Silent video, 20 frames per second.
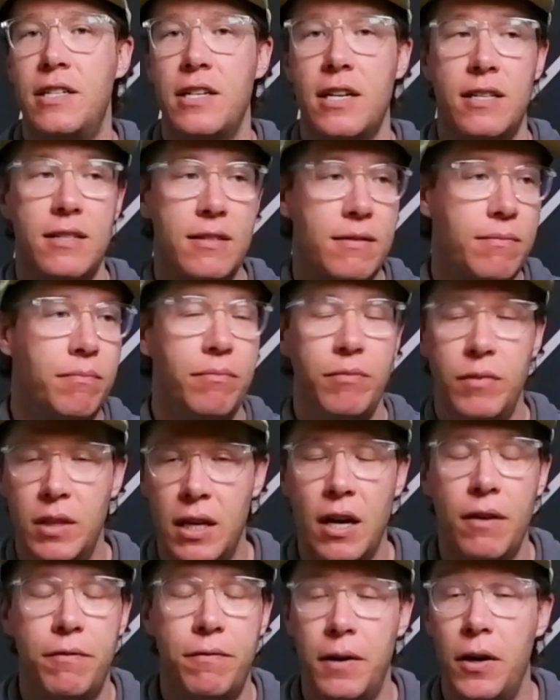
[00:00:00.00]
of just
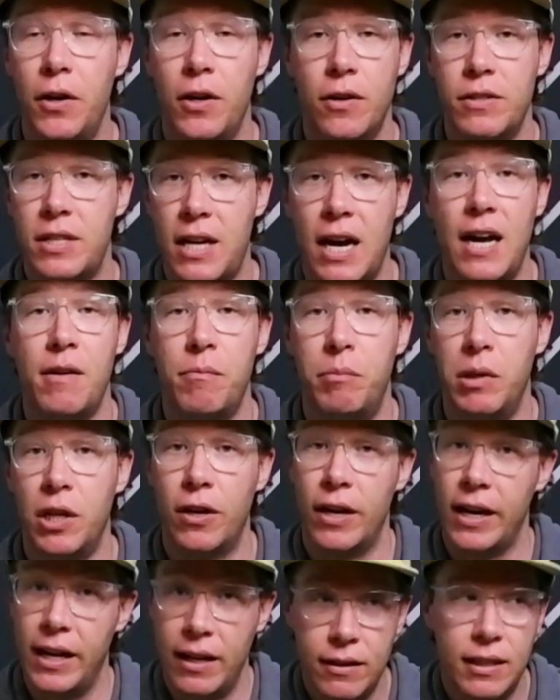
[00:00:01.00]
the photo's kind of
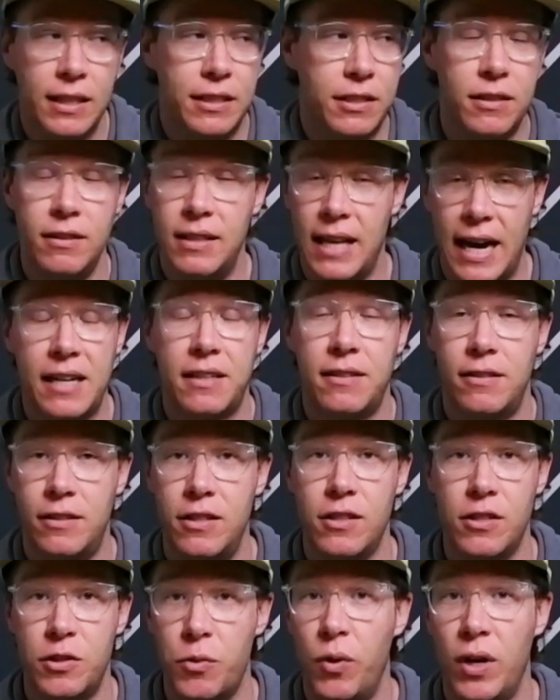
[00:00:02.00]
blurry. That's
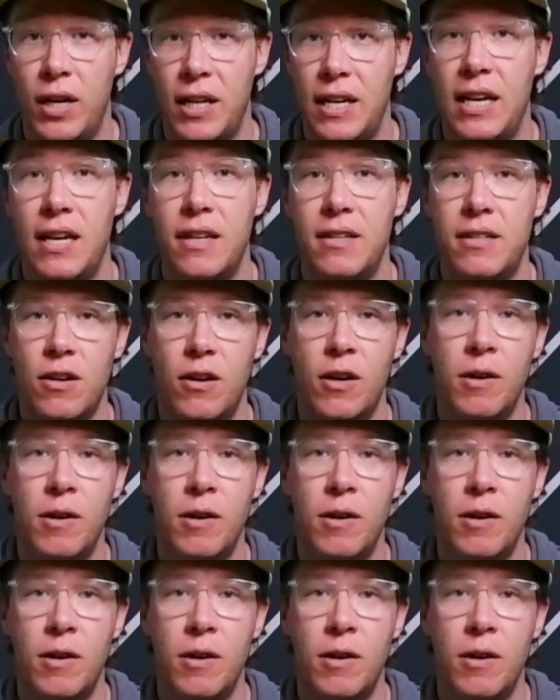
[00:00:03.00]
just what it is.